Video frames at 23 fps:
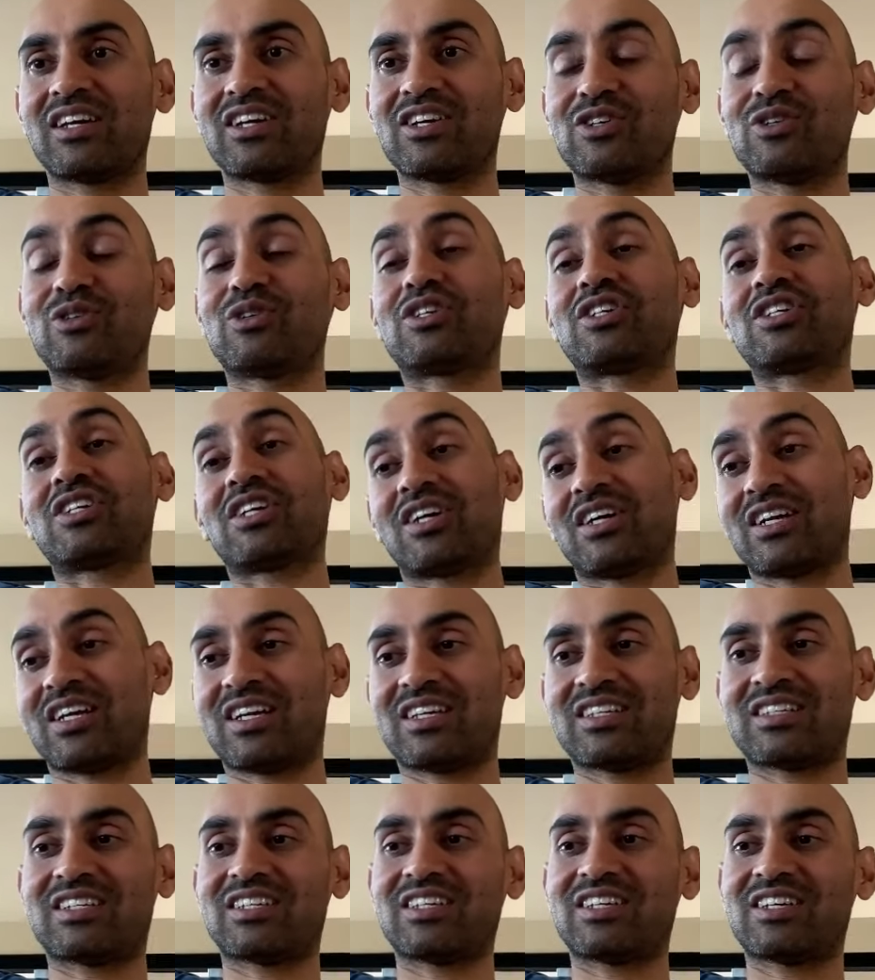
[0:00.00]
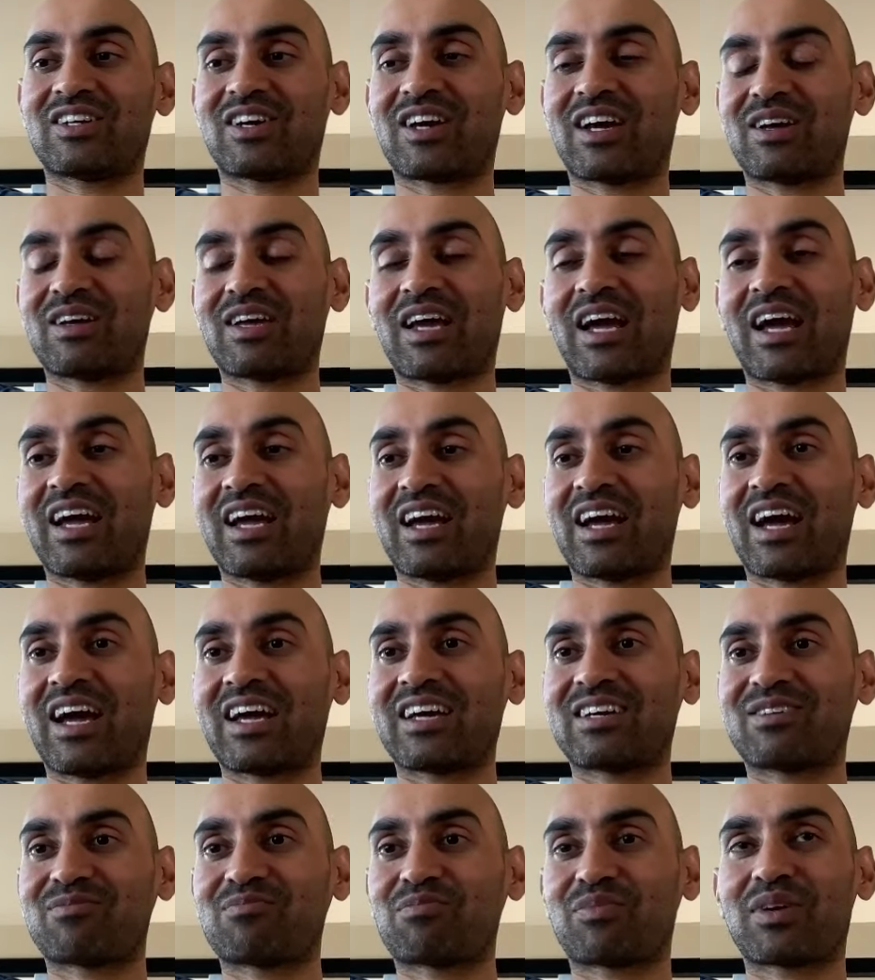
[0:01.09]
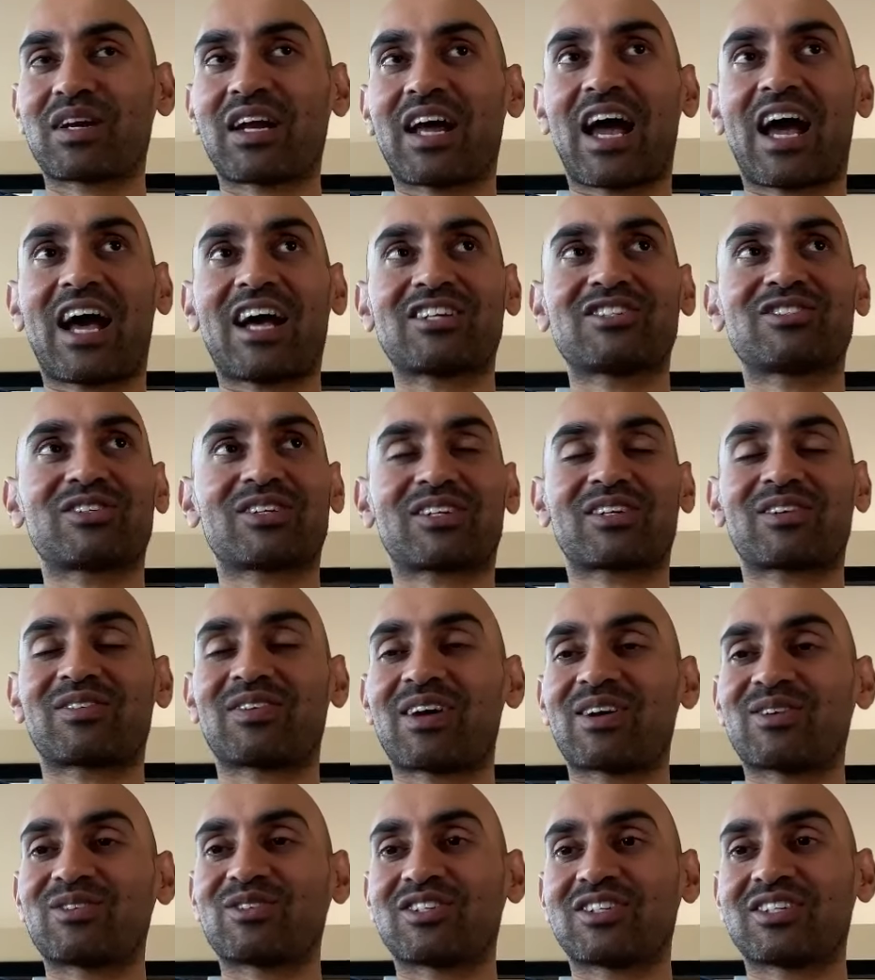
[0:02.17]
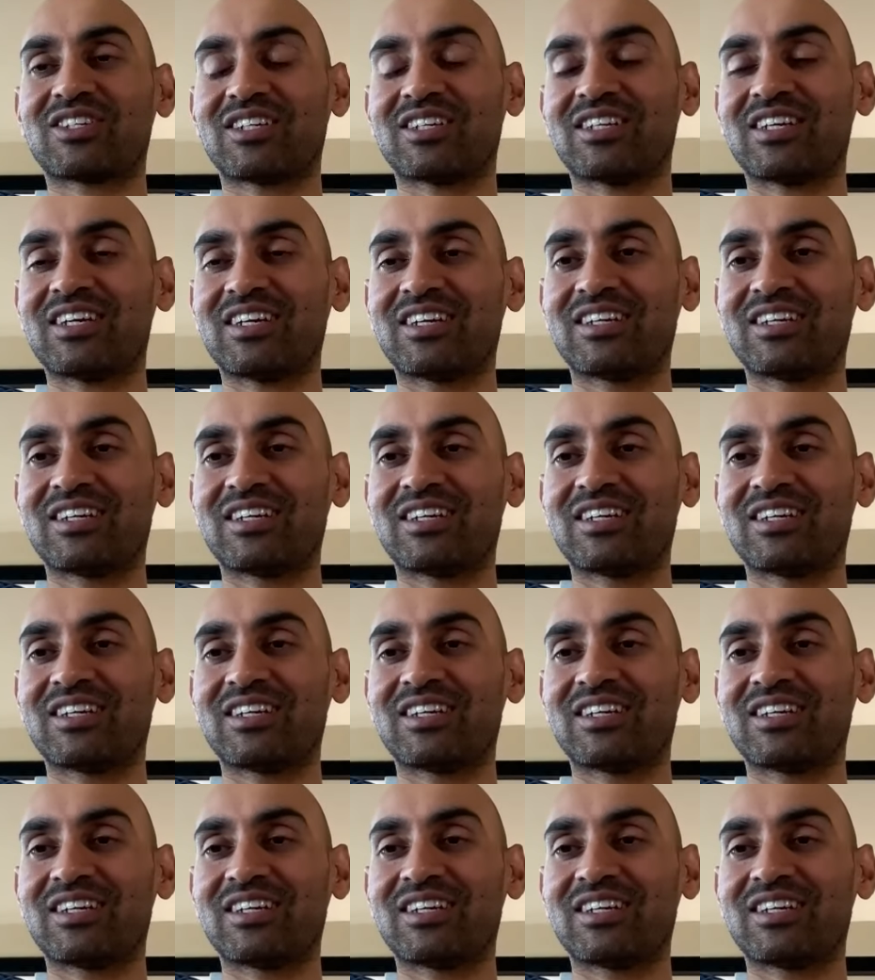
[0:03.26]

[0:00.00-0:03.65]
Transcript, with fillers: You should is, you know, I, I, I put an asterisk around should.